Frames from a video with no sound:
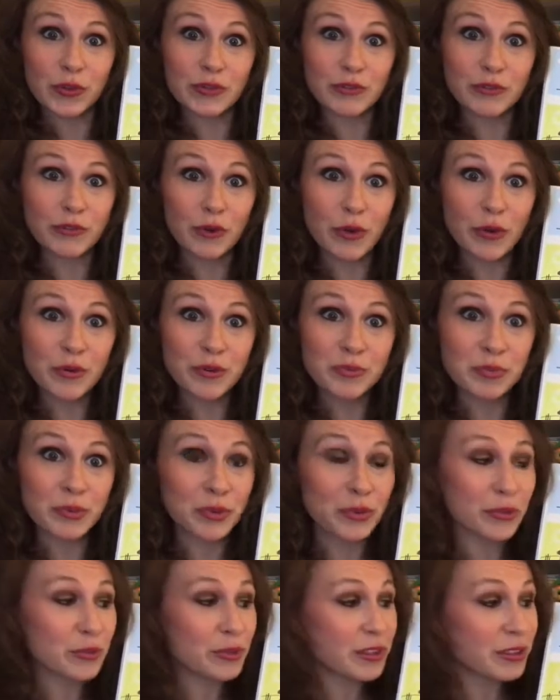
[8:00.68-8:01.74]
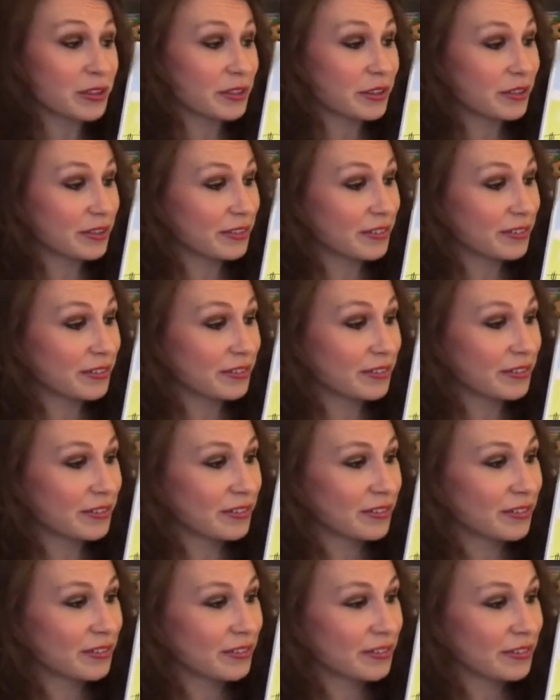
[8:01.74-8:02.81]
phone booth,
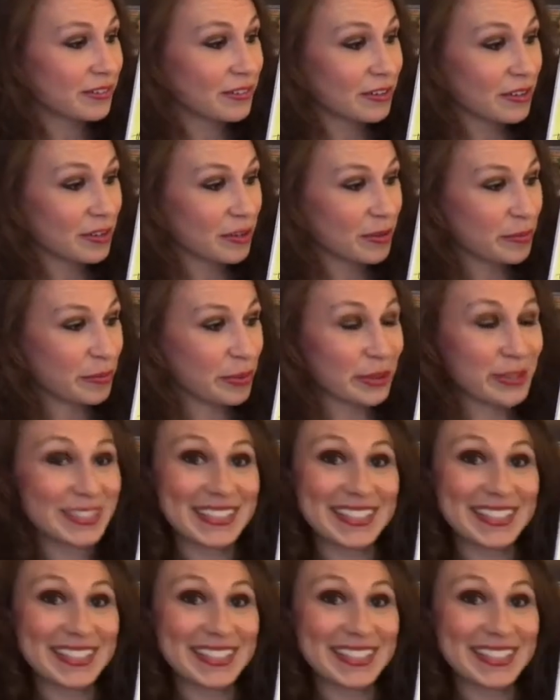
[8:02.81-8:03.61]
books